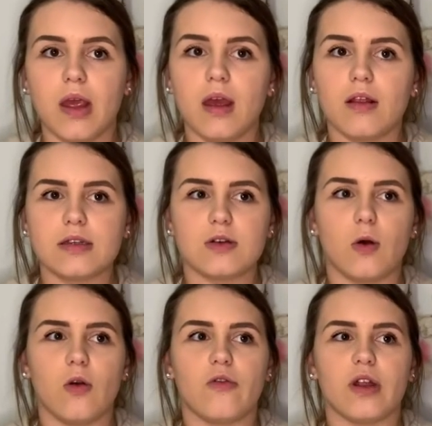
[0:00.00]
This
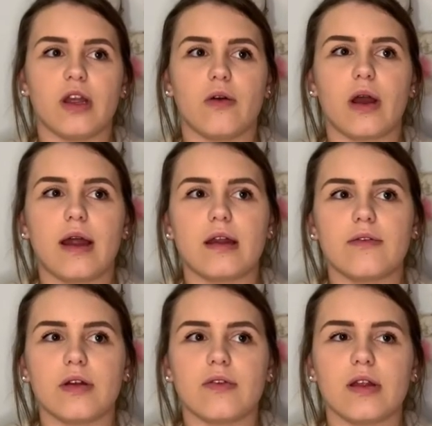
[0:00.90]
whole video kind of,
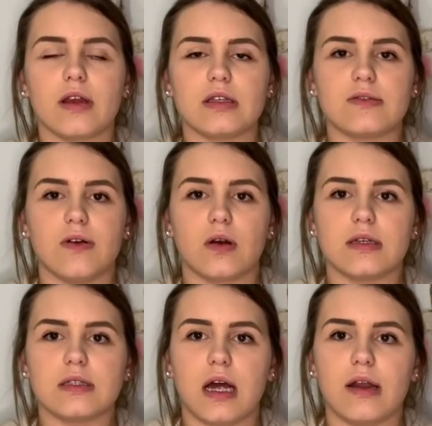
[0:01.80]
I feel like, is
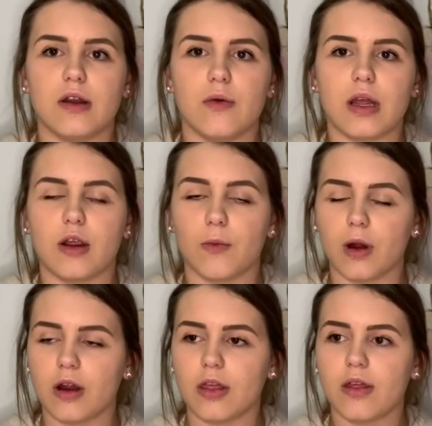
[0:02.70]
focused on knowing your
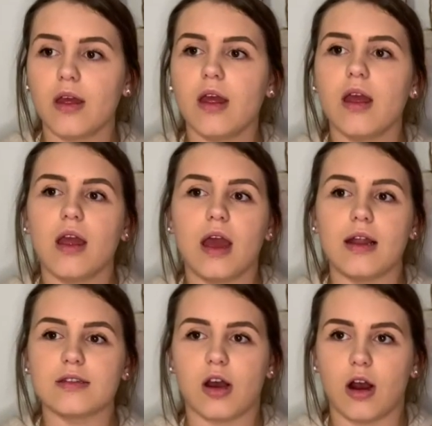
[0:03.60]
worth, and
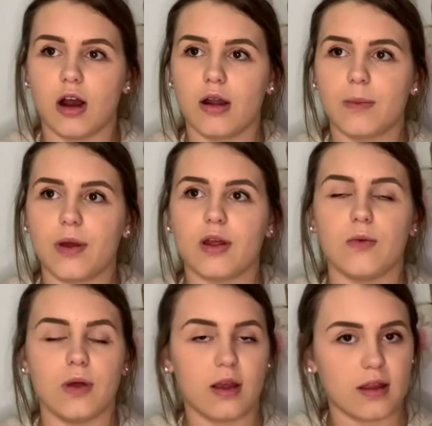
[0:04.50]
it's hard, but you
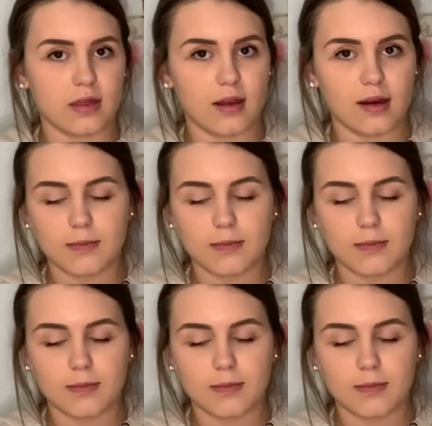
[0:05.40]
will get there.